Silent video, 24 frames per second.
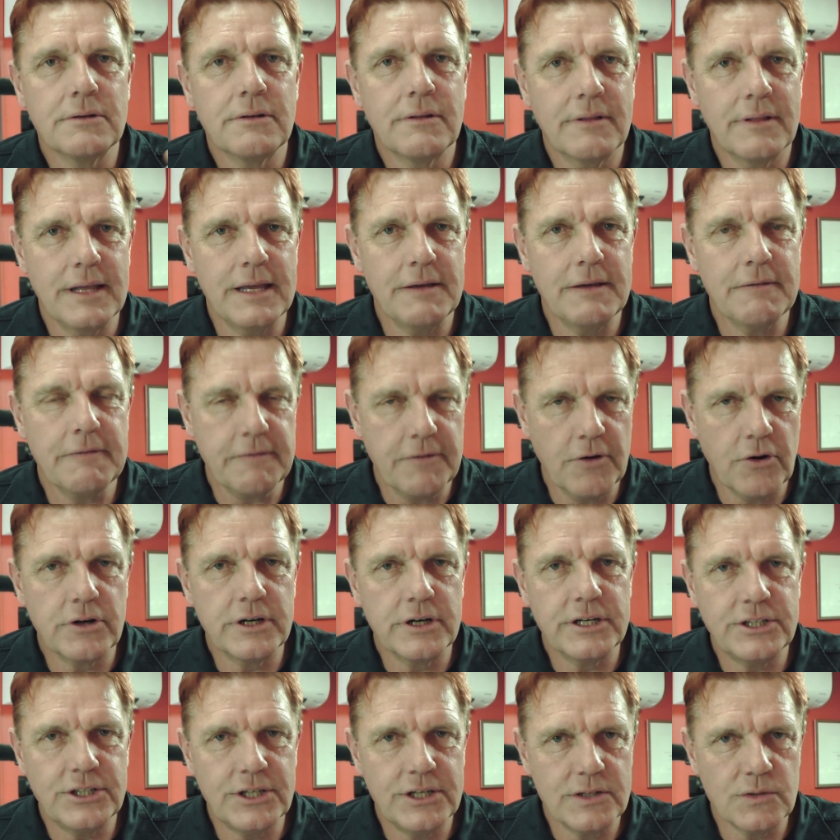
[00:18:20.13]
the
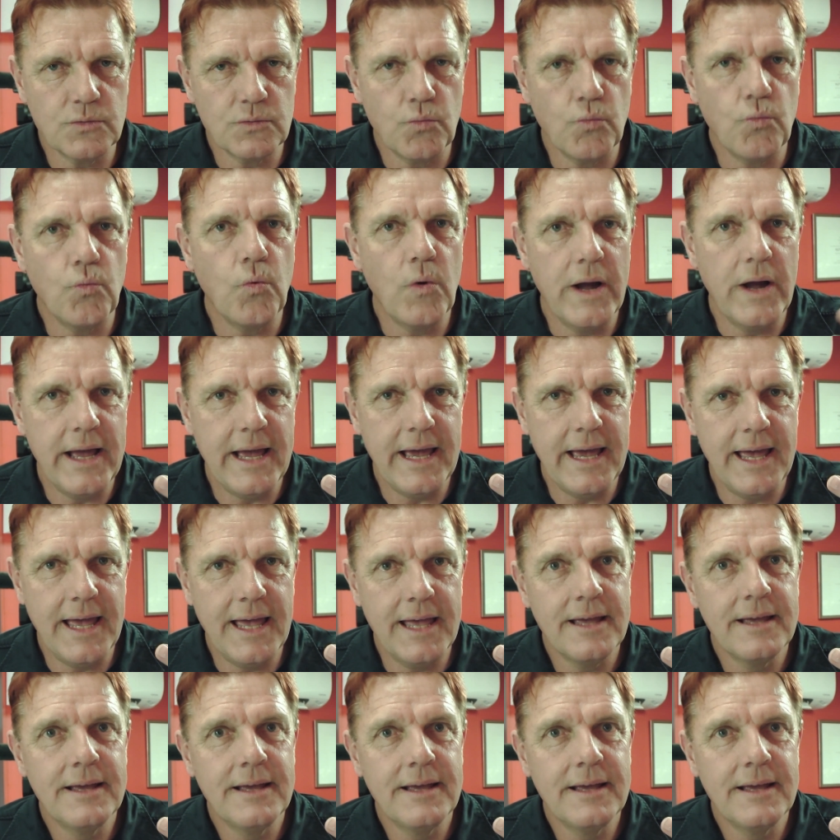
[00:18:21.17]
foragers where